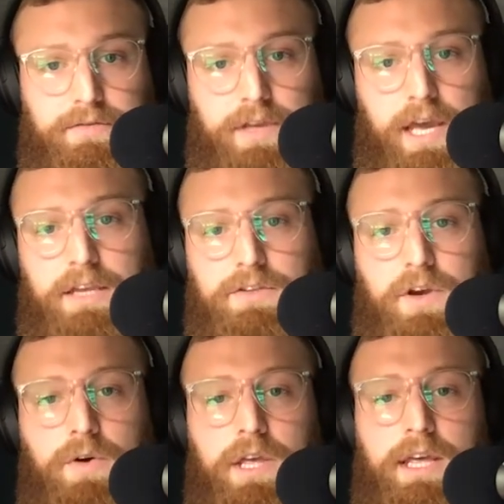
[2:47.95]
Okay,
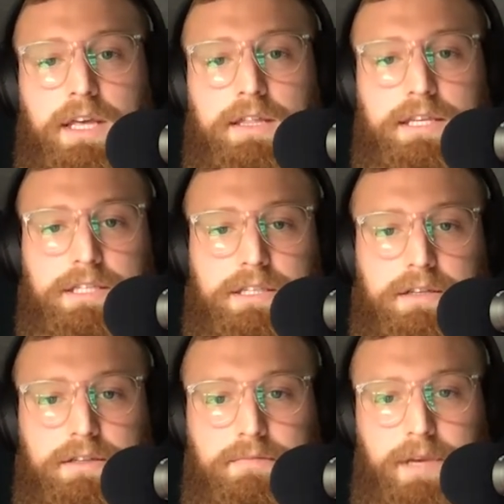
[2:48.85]
so this
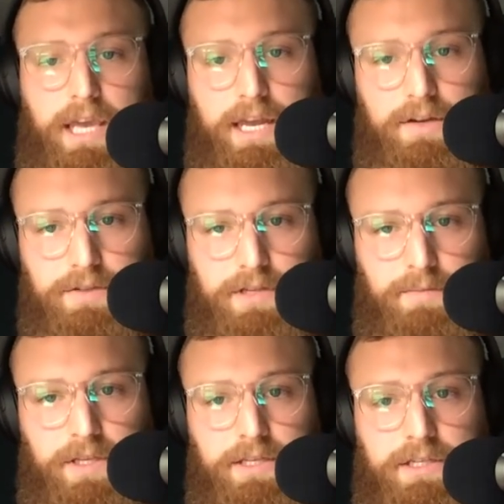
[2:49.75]
mechanical
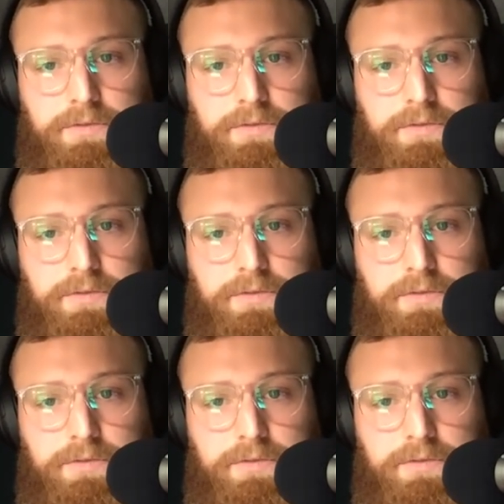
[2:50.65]
stimulus